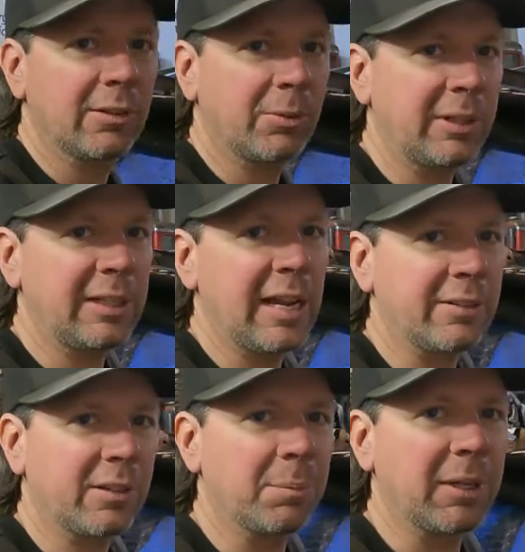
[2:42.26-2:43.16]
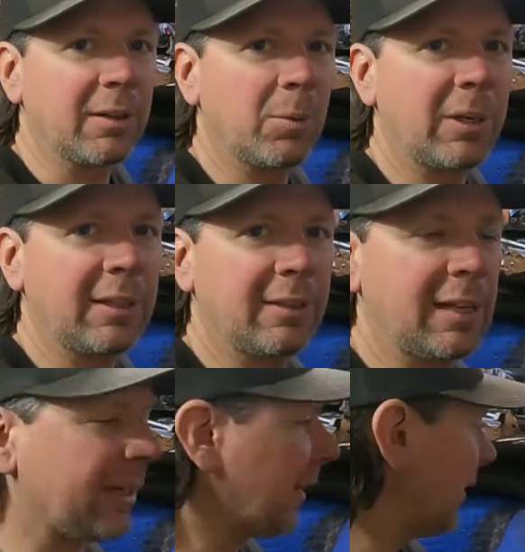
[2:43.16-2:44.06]
this is where you guys come in. What do you
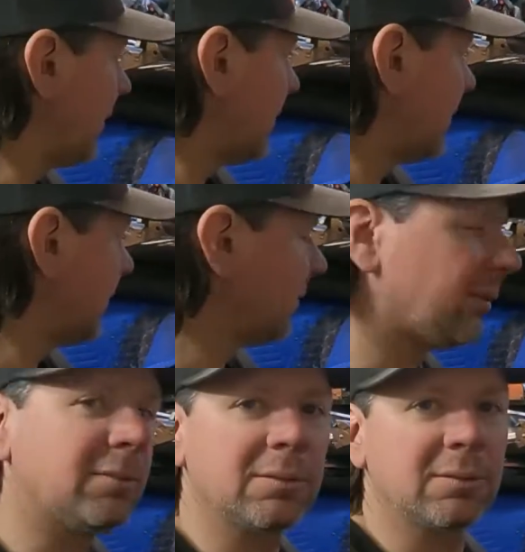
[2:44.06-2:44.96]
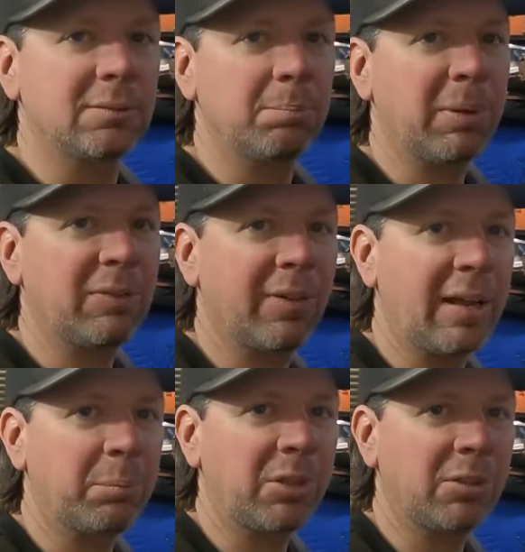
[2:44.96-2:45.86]
think?
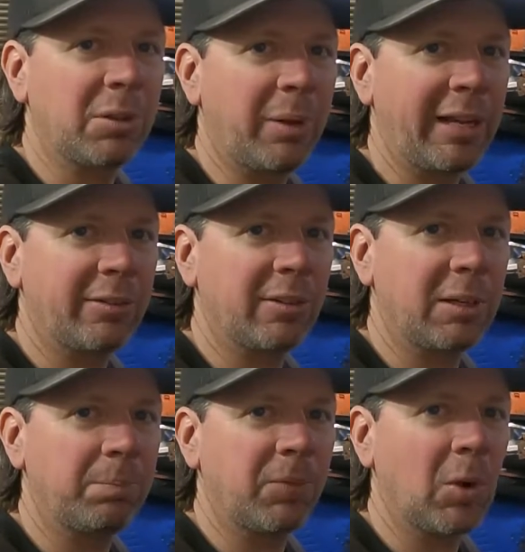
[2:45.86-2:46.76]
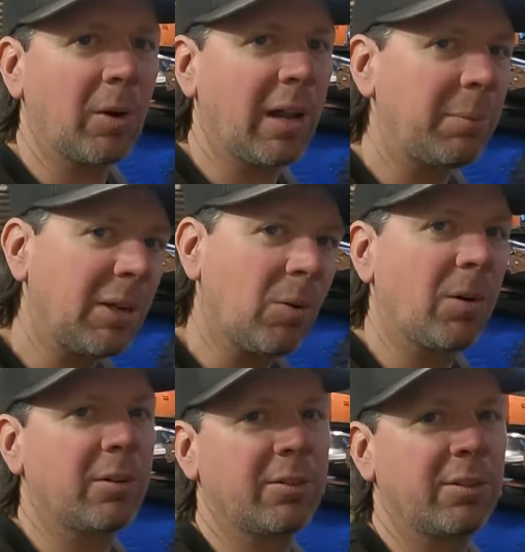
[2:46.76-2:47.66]
B5 blue with a black stripe, or Hemi
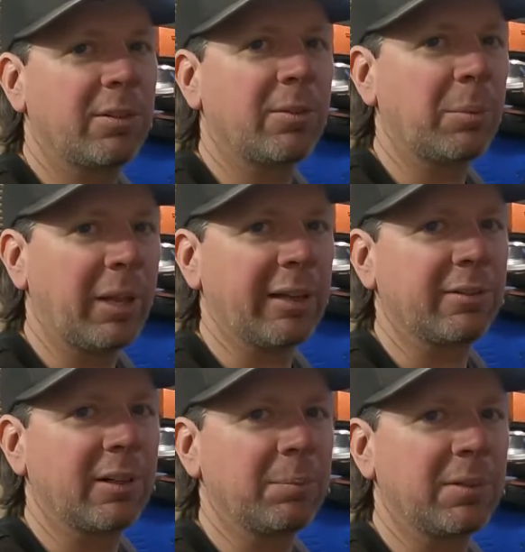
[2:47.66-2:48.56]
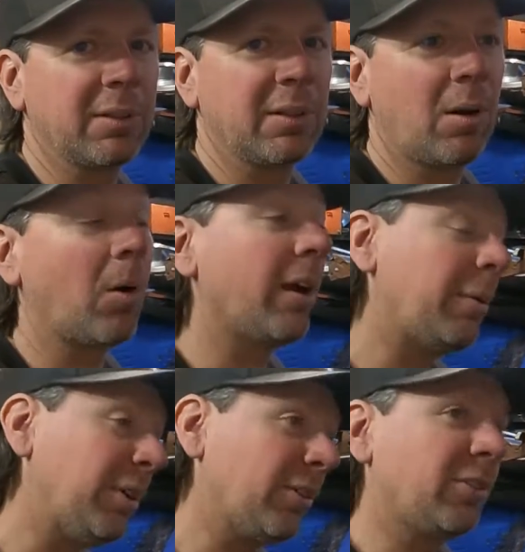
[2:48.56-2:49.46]
orange with a black stripe, or
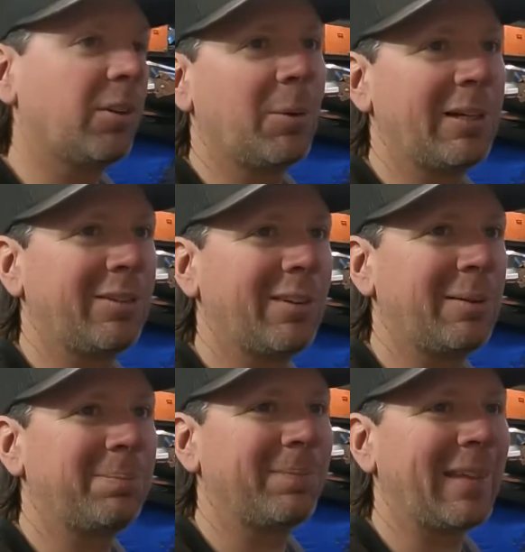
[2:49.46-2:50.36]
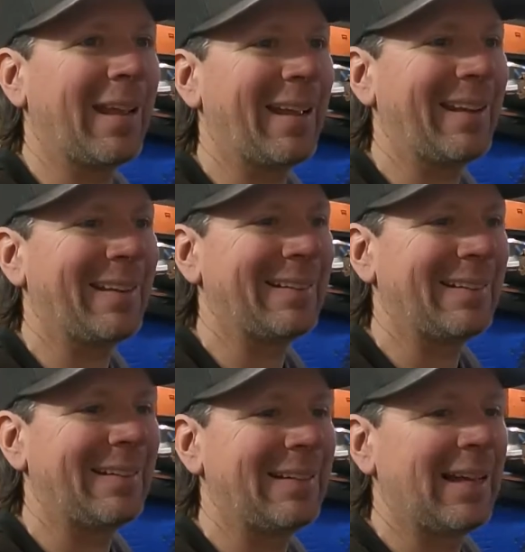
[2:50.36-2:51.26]
Hemi orange with a white stripe? I
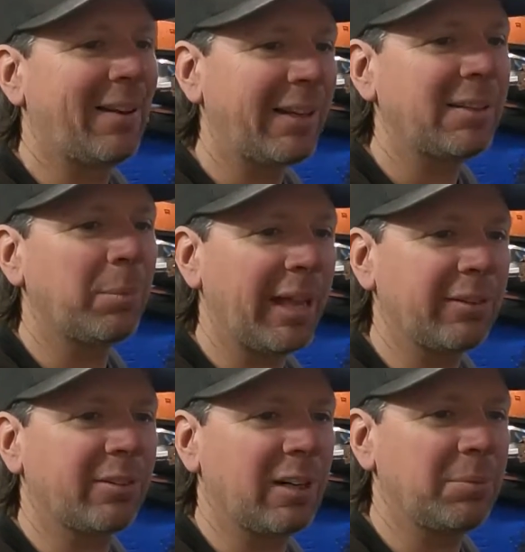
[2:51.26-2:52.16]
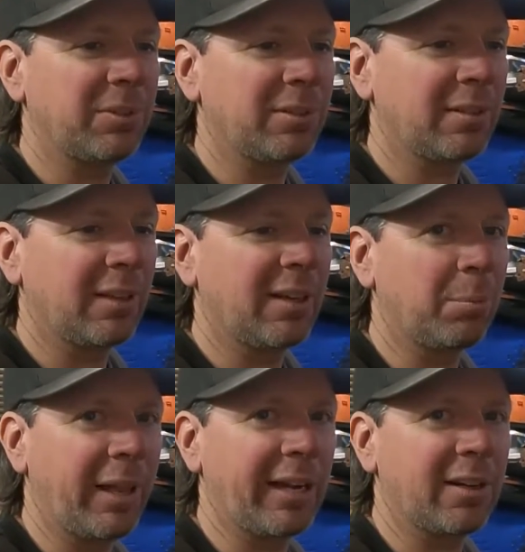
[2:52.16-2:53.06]
like the black stripes and
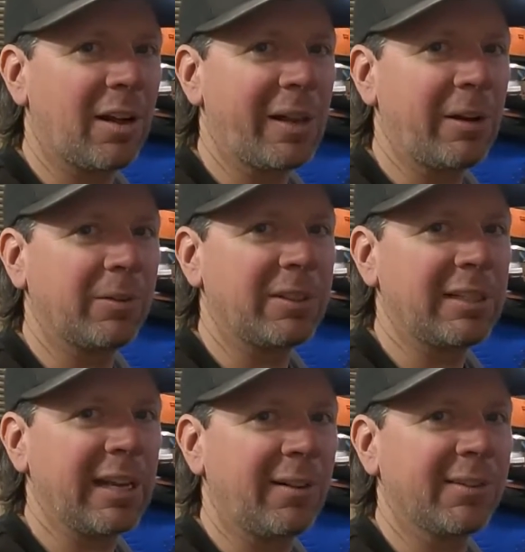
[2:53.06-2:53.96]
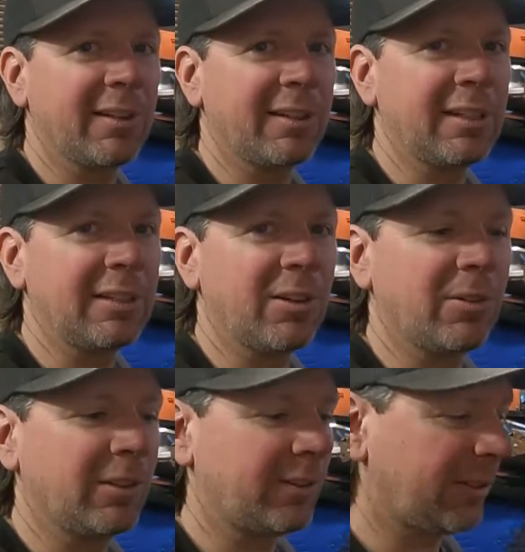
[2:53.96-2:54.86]
the black call-out decals on the
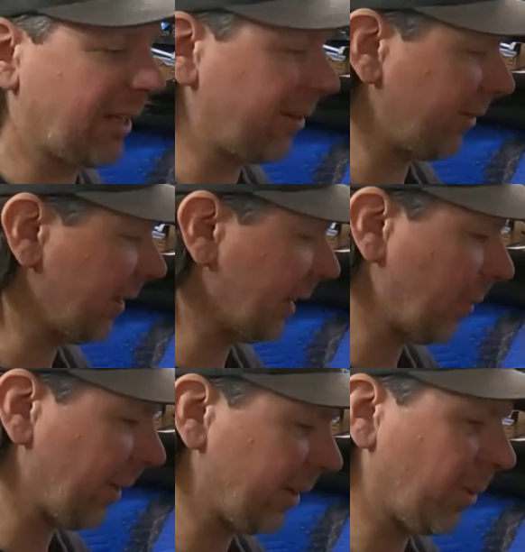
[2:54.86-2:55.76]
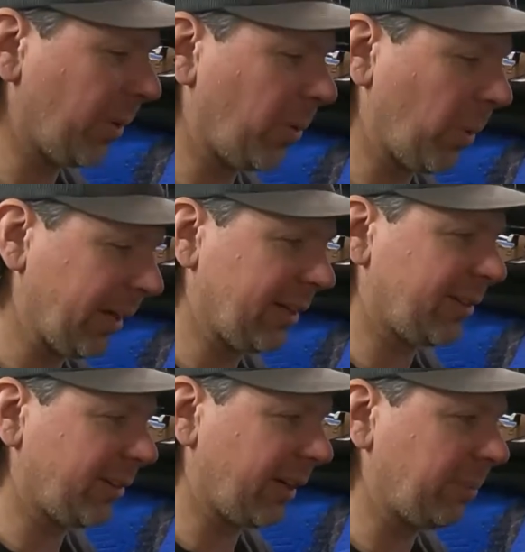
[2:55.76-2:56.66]
Daytonas. I don't think I want to go with a white
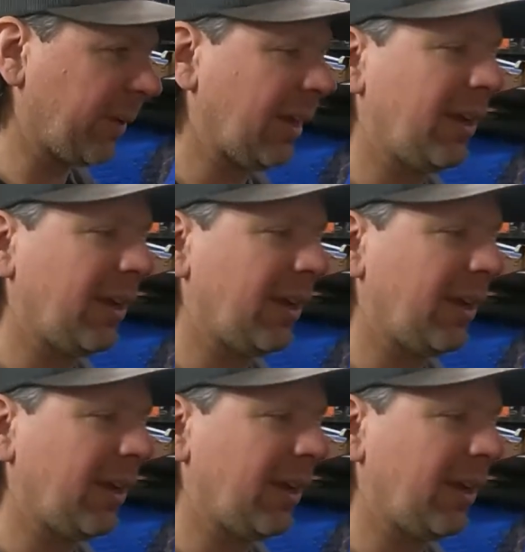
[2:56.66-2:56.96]
stripe,